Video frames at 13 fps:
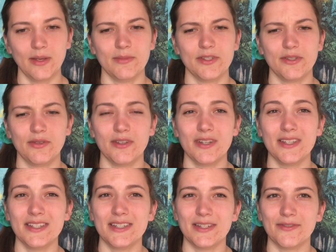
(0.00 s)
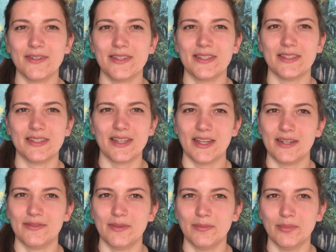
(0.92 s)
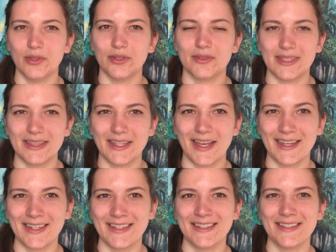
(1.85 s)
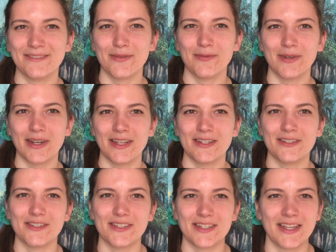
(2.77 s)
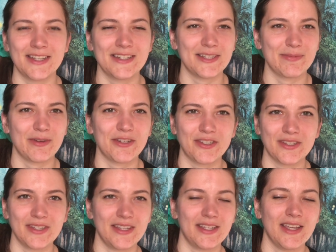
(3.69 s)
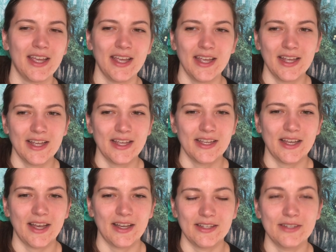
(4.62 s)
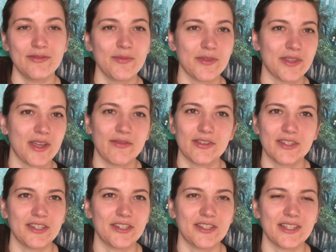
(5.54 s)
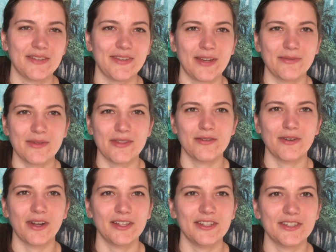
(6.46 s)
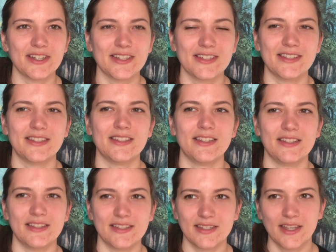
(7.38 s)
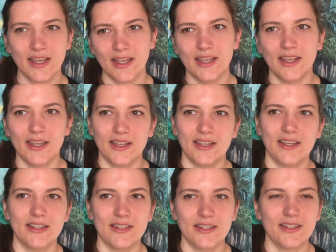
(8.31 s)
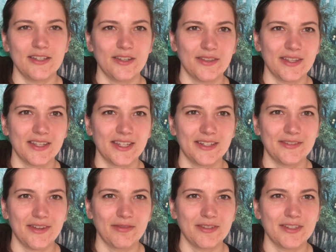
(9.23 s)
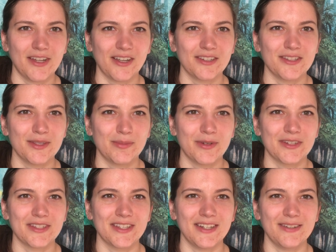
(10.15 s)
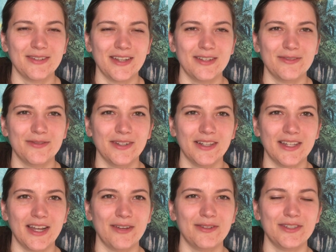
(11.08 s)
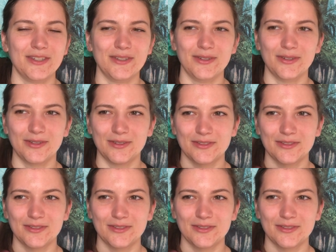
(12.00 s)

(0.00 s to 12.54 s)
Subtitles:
So there is a difference. It's kind of a blurry line from what I understand, especially even with conversations I've had with neurologists. It's, they kind of have to talk to the person and feel it out to